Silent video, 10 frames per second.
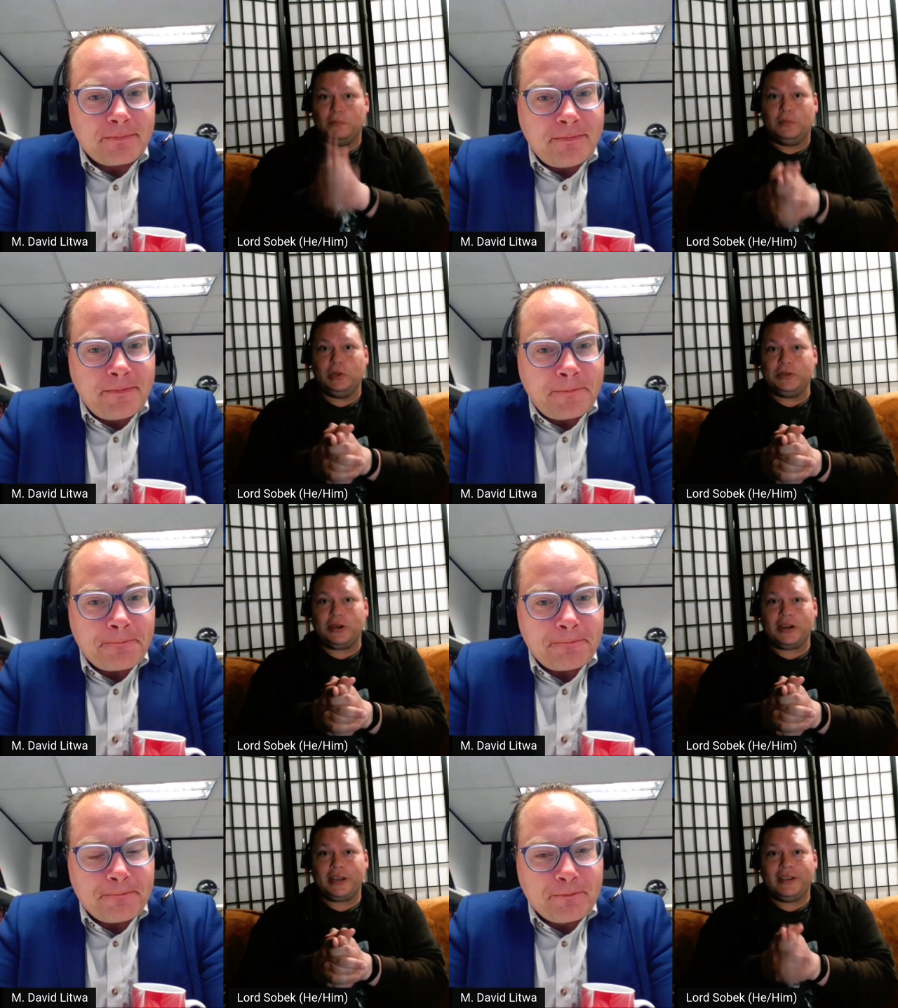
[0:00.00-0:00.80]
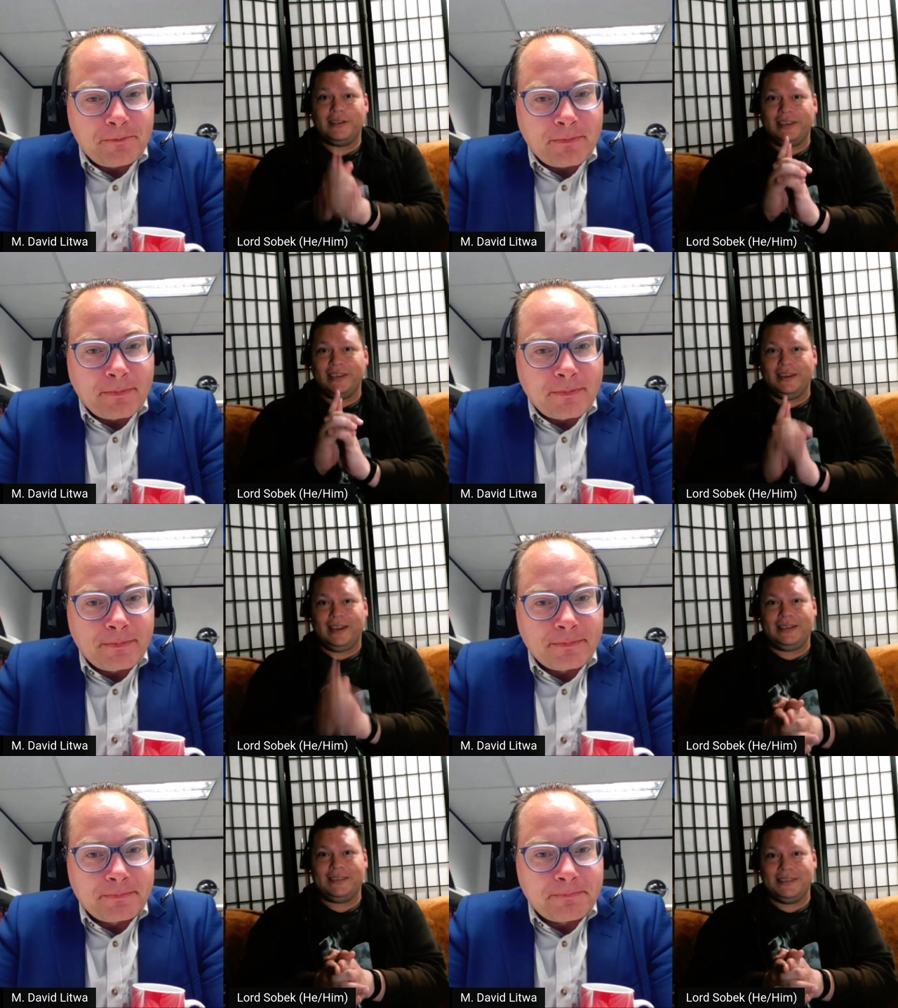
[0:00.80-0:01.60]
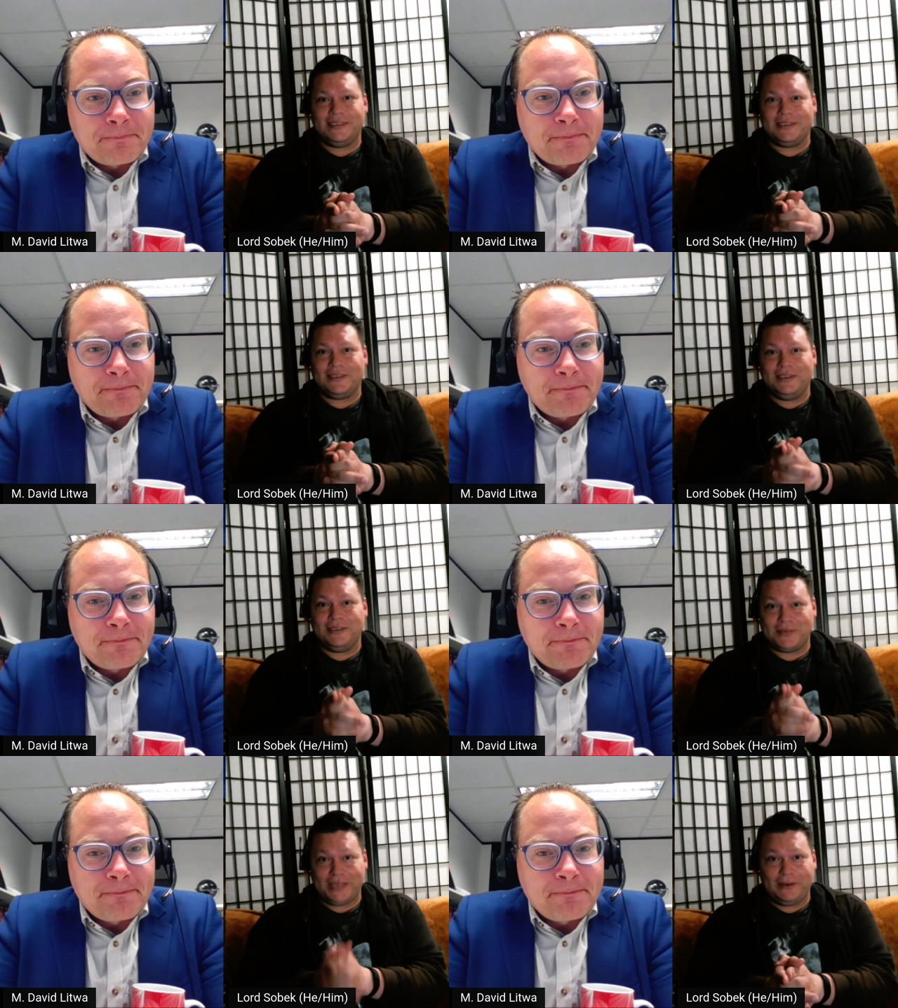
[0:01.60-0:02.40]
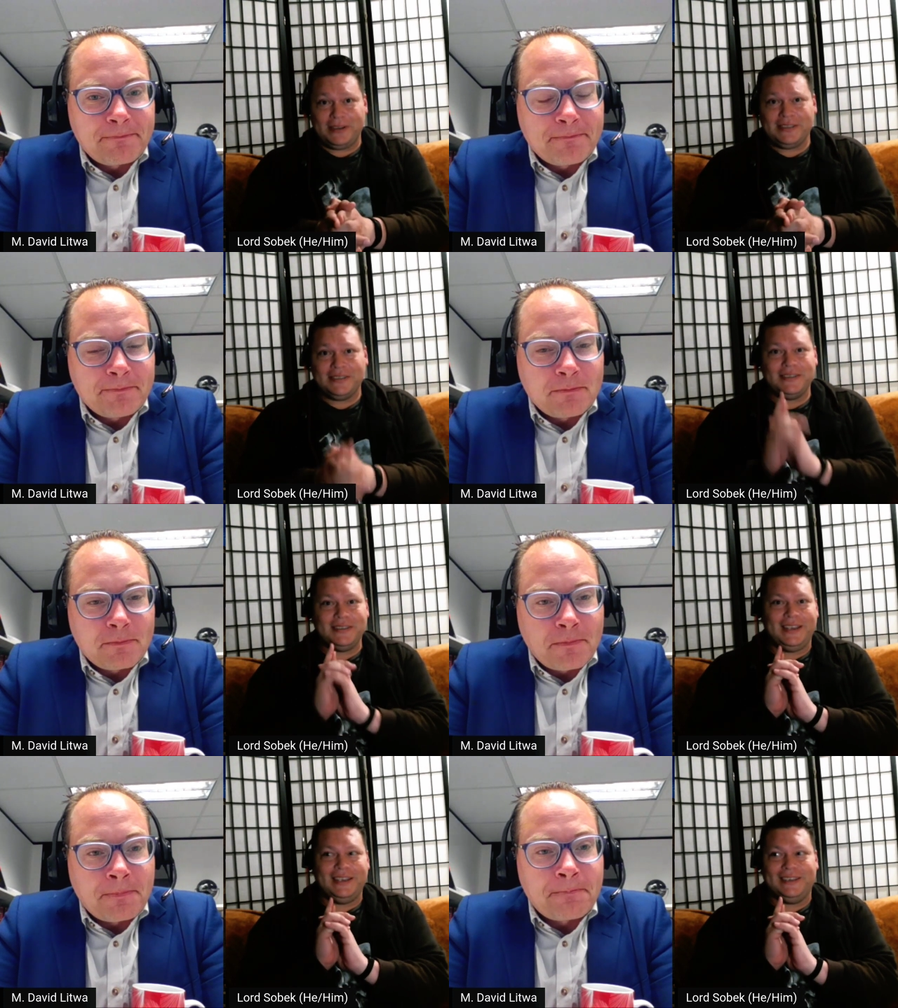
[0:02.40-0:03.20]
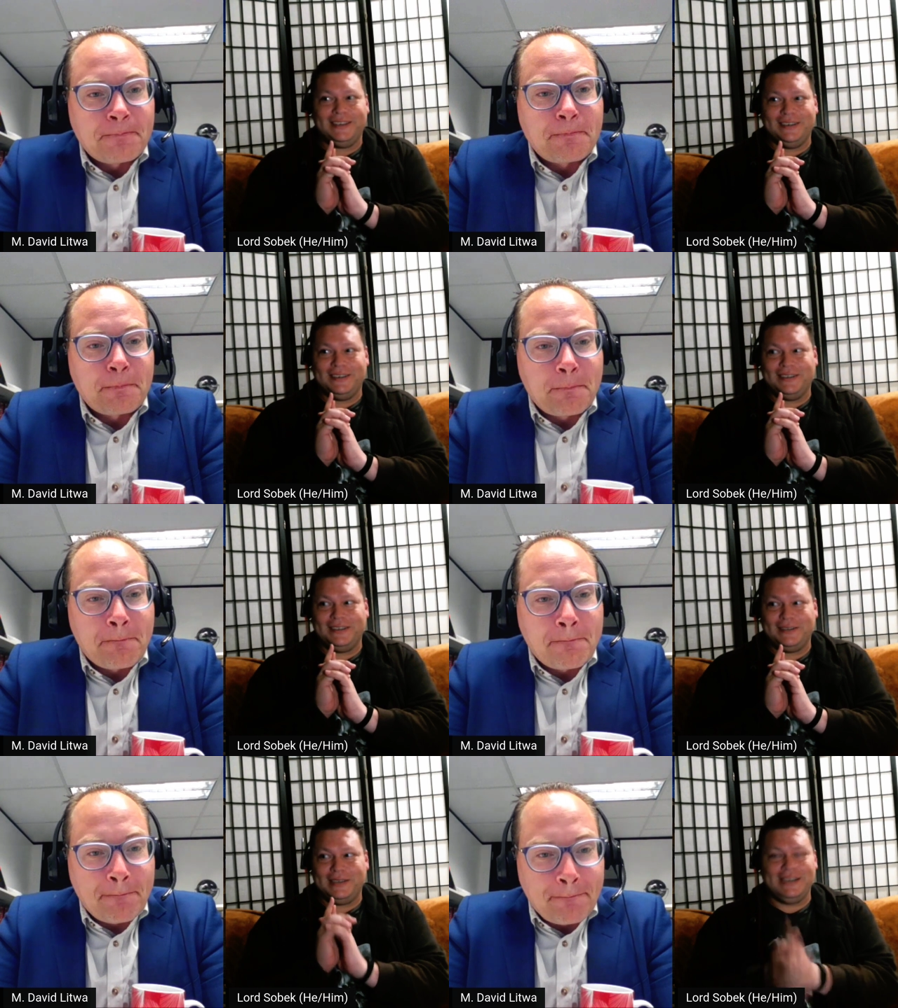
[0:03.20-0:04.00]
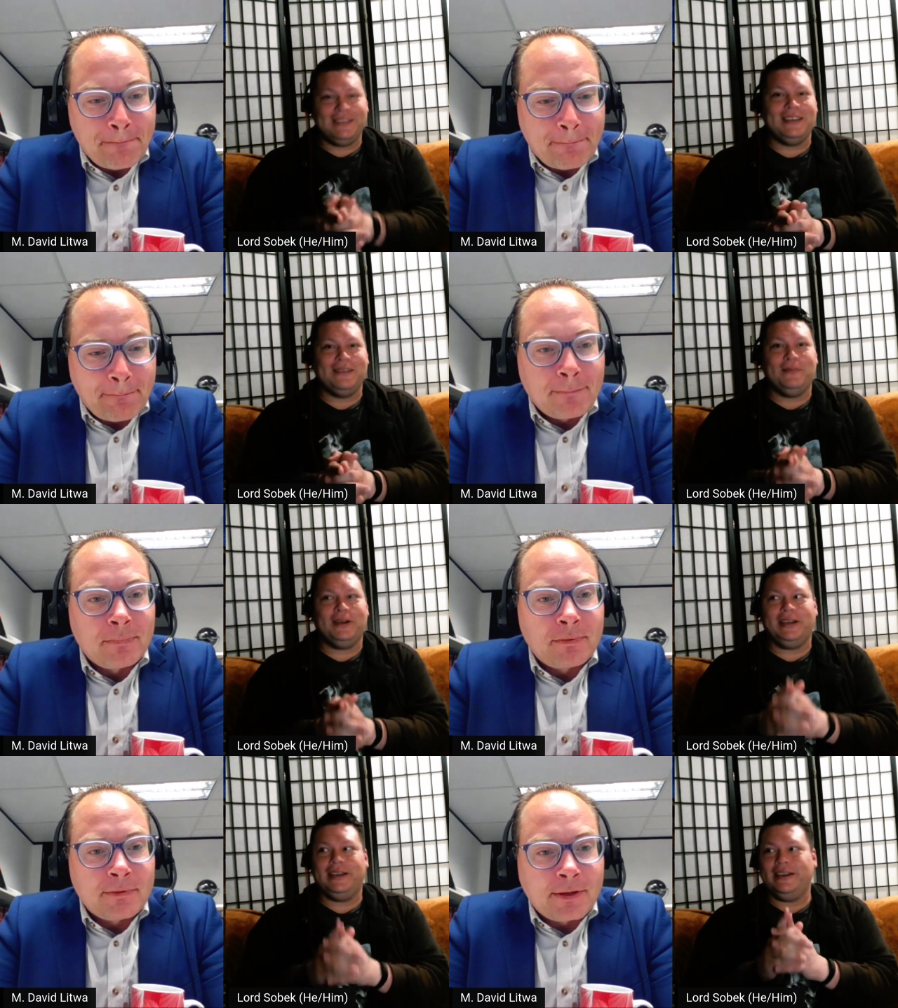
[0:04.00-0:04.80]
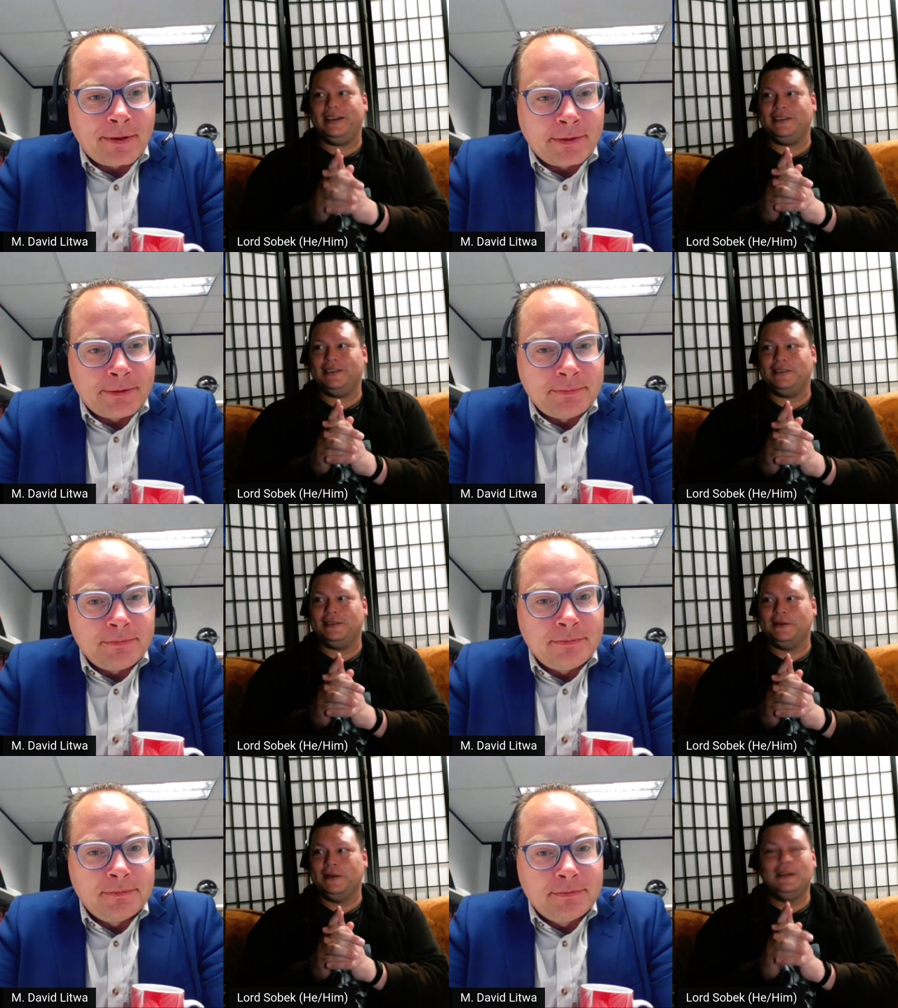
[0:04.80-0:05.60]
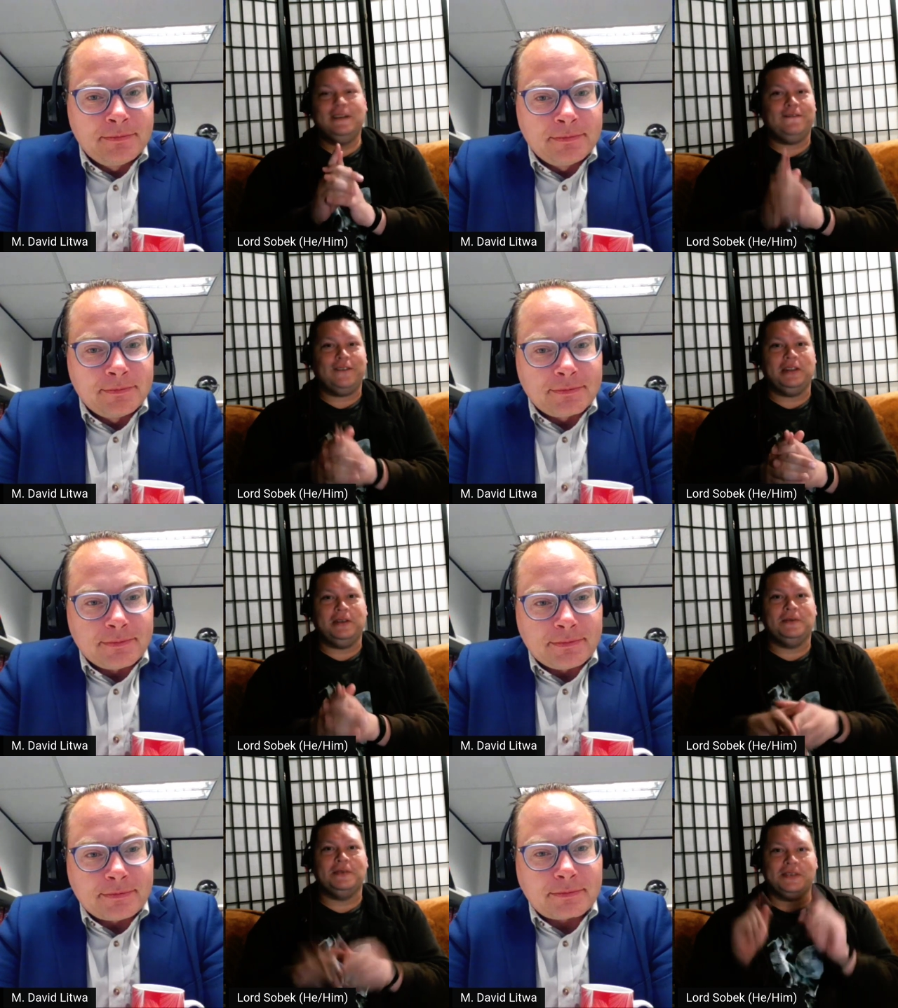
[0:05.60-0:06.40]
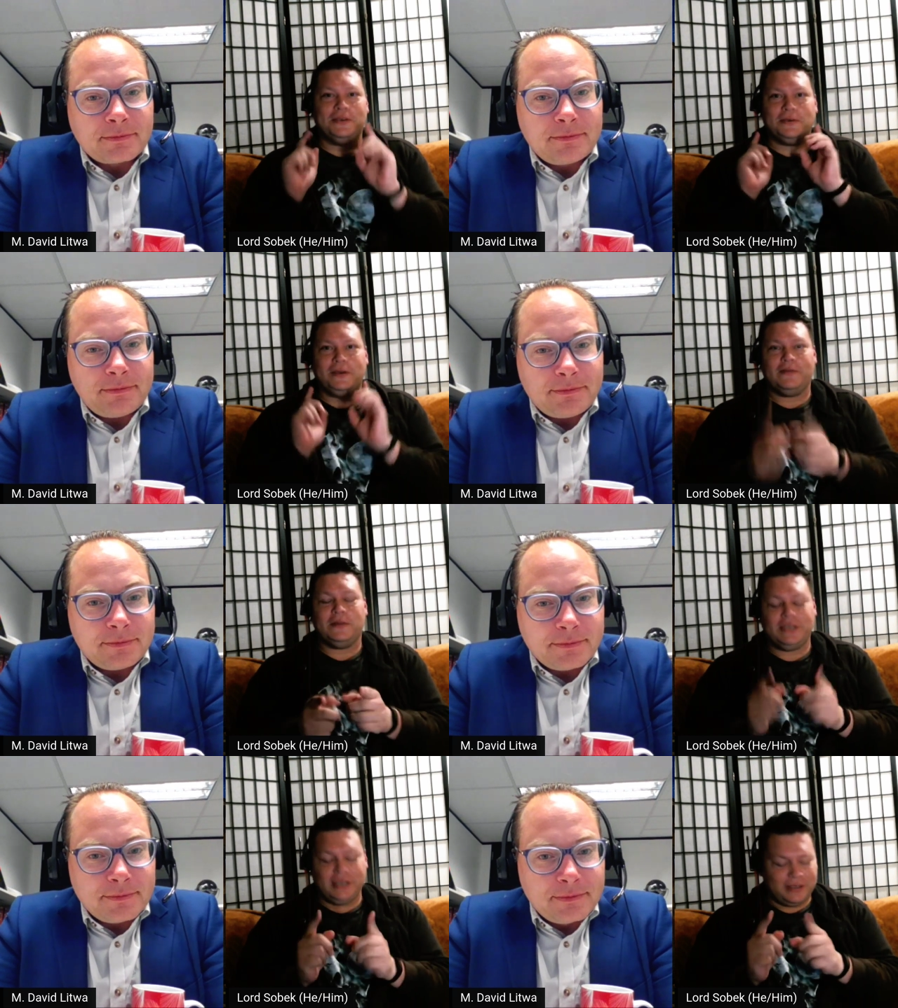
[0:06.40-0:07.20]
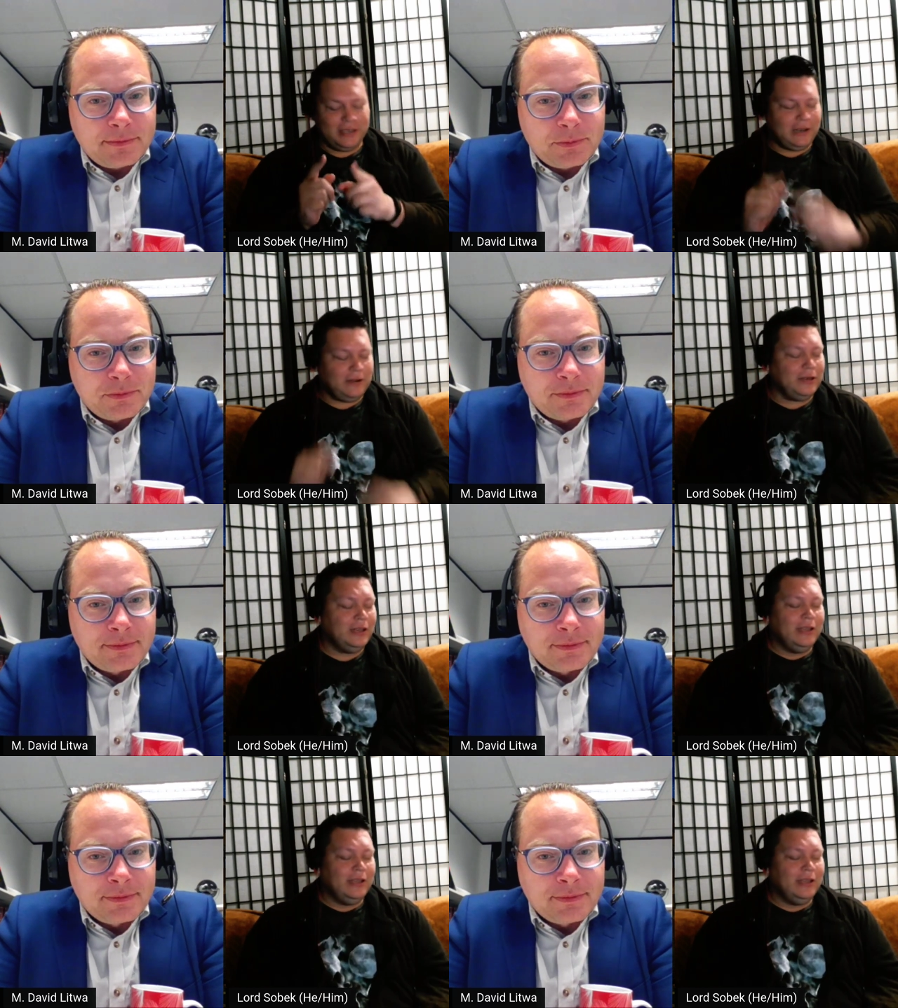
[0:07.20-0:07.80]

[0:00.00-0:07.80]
Speaker 1: Plutarch and Isis on Osiris, and uh, anything by uh, Philo. So everybody check that out.